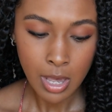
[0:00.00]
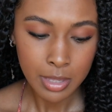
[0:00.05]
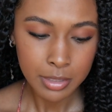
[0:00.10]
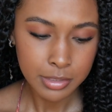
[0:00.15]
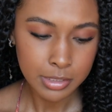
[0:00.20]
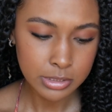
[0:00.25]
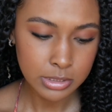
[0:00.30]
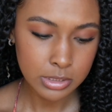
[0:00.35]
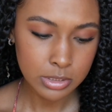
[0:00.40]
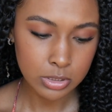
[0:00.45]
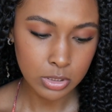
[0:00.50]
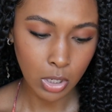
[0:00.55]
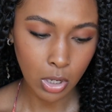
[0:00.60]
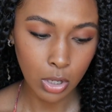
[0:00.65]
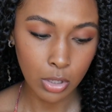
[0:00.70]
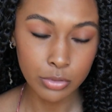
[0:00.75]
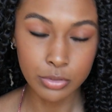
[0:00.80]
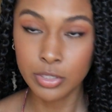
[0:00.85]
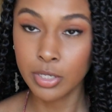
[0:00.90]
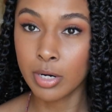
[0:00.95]

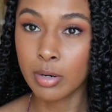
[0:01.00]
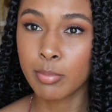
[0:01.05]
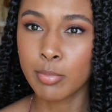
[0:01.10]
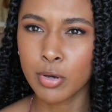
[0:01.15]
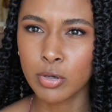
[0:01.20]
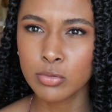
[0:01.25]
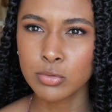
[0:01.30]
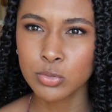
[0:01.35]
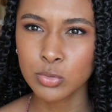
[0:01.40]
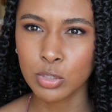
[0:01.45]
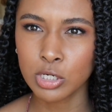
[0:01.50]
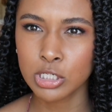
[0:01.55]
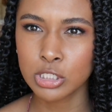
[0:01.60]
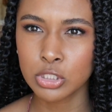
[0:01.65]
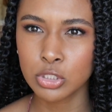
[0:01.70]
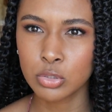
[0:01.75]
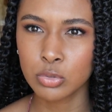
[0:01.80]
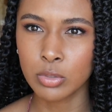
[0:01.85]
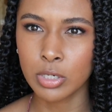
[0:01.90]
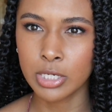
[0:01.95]
They're both
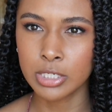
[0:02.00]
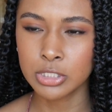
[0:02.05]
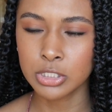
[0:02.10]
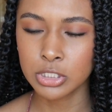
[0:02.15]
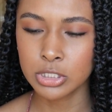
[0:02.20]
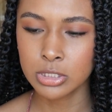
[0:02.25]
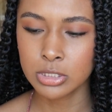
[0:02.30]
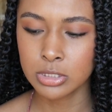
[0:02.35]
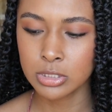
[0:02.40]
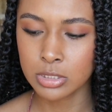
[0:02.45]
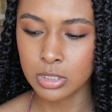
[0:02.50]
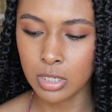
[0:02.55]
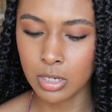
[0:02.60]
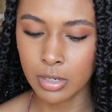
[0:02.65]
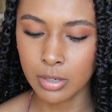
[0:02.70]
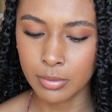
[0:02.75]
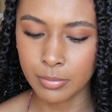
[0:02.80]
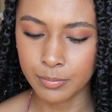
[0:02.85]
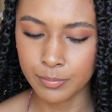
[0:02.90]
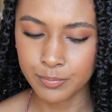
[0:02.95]
22 inches.
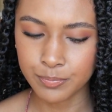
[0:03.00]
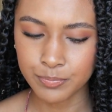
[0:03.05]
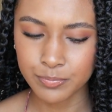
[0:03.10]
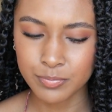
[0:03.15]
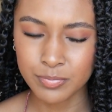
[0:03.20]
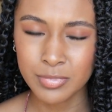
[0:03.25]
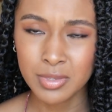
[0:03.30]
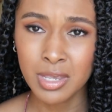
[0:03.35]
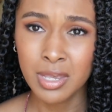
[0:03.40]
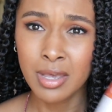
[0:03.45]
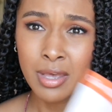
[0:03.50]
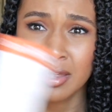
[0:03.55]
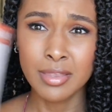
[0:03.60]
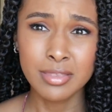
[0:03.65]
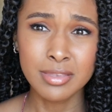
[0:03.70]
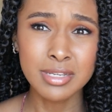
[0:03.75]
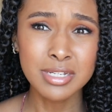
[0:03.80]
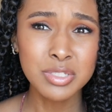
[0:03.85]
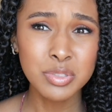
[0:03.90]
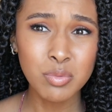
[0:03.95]

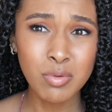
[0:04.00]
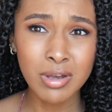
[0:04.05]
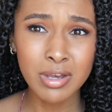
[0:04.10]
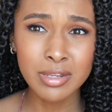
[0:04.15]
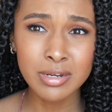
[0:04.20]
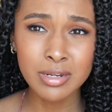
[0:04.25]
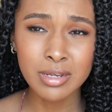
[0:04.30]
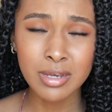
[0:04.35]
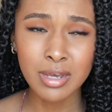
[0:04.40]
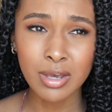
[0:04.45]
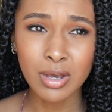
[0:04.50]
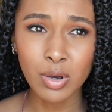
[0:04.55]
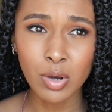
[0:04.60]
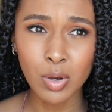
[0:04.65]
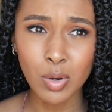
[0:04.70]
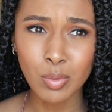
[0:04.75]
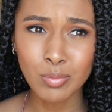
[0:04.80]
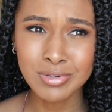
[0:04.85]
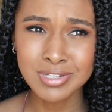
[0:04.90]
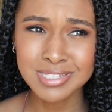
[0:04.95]
This one
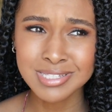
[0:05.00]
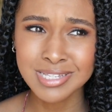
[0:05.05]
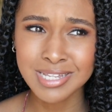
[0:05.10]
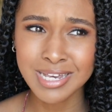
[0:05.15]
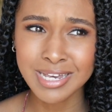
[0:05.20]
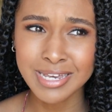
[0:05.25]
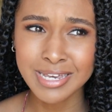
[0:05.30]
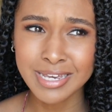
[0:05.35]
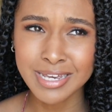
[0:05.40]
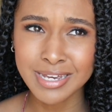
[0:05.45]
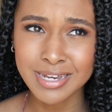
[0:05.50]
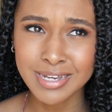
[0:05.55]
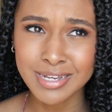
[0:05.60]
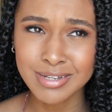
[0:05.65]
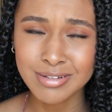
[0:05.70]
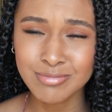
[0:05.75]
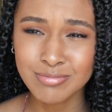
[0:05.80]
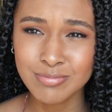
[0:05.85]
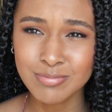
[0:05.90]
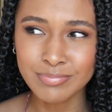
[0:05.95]
was like,
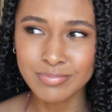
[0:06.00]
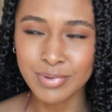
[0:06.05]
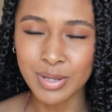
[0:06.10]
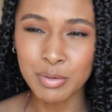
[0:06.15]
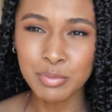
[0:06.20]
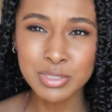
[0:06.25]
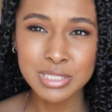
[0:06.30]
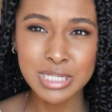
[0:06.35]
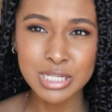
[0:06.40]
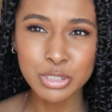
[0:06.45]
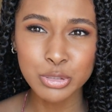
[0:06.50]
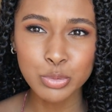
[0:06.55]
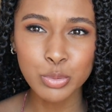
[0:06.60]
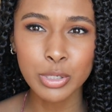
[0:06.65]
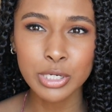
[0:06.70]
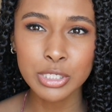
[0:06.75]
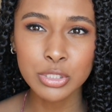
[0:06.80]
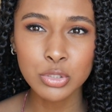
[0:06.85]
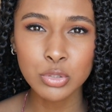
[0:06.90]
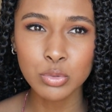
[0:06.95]
it was like
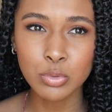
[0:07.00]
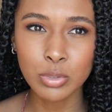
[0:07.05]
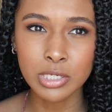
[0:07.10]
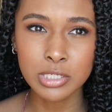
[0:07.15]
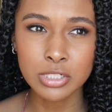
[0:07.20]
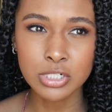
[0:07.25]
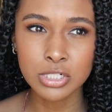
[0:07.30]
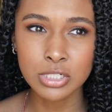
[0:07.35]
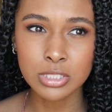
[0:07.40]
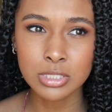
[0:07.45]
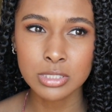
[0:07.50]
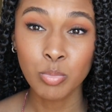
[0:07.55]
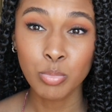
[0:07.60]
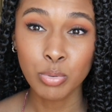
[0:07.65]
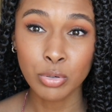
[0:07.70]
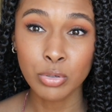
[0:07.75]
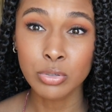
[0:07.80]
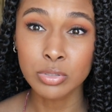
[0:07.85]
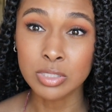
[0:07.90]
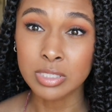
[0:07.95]
22 inches
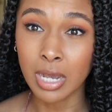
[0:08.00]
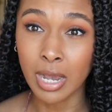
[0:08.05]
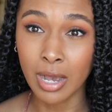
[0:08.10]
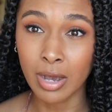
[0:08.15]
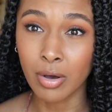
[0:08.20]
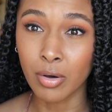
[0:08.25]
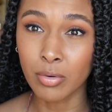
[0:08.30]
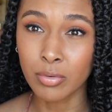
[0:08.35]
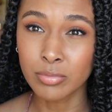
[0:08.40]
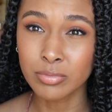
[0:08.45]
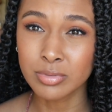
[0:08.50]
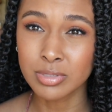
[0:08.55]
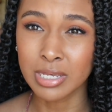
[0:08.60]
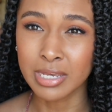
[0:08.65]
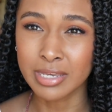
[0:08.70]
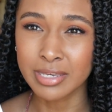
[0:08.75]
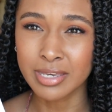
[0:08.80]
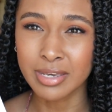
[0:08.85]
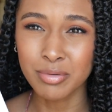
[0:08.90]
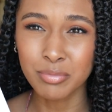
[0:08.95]
pulled out.
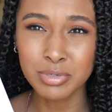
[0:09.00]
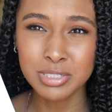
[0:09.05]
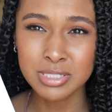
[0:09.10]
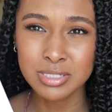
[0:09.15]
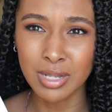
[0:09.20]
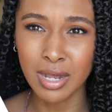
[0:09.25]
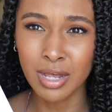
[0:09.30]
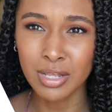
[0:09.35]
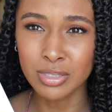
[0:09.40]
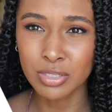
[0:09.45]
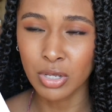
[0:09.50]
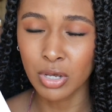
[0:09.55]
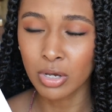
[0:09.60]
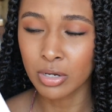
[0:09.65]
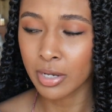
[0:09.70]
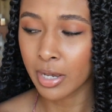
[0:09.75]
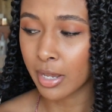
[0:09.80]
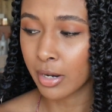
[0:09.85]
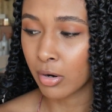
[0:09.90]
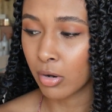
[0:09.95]
Like it was not
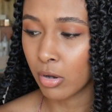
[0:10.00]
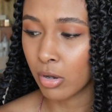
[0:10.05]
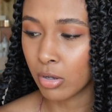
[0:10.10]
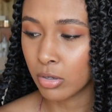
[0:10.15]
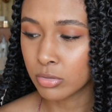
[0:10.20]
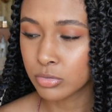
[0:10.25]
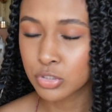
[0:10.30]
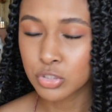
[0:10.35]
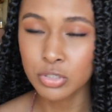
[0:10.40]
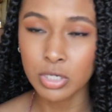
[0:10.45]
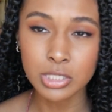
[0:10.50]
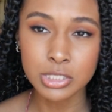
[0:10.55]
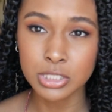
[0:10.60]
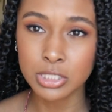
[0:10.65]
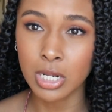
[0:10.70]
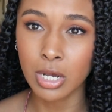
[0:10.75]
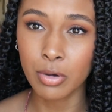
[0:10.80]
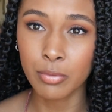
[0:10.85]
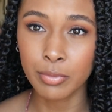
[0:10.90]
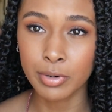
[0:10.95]
long at all, stretched
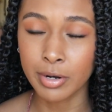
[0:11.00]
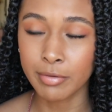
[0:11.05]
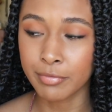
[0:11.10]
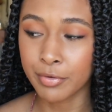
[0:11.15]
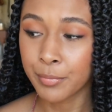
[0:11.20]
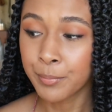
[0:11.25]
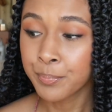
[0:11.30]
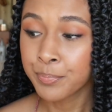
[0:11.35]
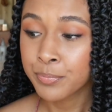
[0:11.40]
out, whatever.